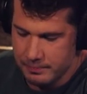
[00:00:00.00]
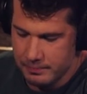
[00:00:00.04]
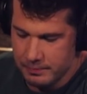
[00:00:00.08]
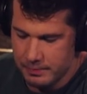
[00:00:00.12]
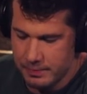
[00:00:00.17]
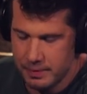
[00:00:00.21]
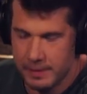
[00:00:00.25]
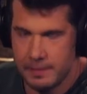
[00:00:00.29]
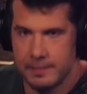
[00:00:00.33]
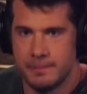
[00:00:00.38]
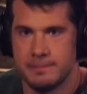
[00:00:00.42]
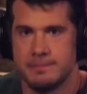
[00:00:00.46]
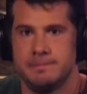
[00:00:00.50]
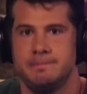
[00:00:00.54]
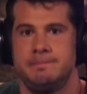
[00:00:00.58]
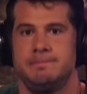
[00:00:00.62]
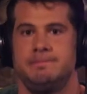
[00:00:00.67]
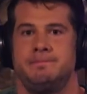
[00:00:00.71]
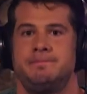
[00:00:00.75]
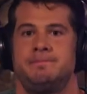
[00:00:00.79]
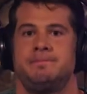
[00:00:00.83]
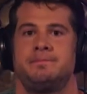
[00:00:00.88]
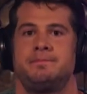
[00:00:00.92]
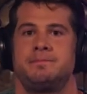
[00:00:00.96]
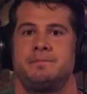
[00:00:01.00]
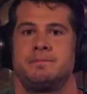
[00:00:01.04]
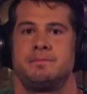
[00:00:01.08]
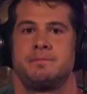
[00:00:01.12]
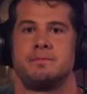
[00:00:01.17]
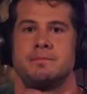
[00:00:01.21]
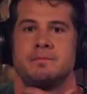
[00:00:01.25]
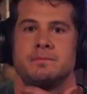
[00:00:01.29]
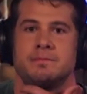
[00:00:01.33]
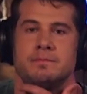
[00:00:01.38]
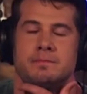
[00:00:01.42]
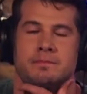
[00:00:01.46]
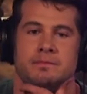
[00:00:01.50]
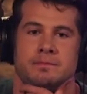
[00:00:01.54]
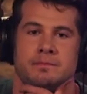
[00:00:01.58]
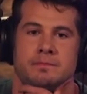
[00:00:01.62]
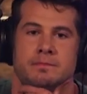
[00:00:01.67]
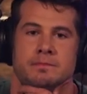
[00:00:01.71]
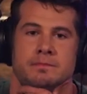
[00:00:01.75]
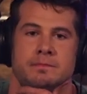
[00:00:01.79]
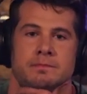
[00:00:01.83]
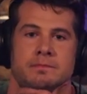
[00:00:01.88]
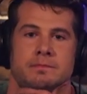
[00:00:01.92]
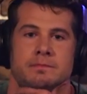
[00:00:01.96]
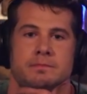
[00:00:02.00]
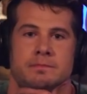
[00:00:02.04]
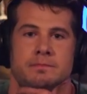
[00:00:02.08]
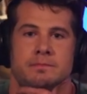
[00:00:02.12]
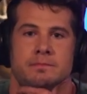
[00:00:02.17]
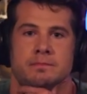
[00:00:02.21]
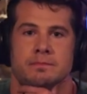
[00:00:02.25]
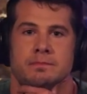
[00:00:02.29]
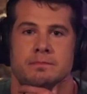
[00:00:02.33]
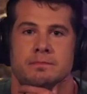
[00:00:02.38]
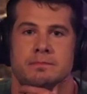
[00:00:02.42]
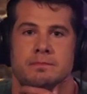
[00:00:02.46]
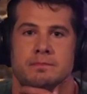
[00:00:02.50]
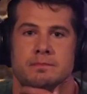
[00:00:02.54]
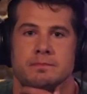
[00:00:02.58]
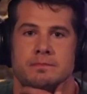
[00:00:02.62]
This person isn't speaking.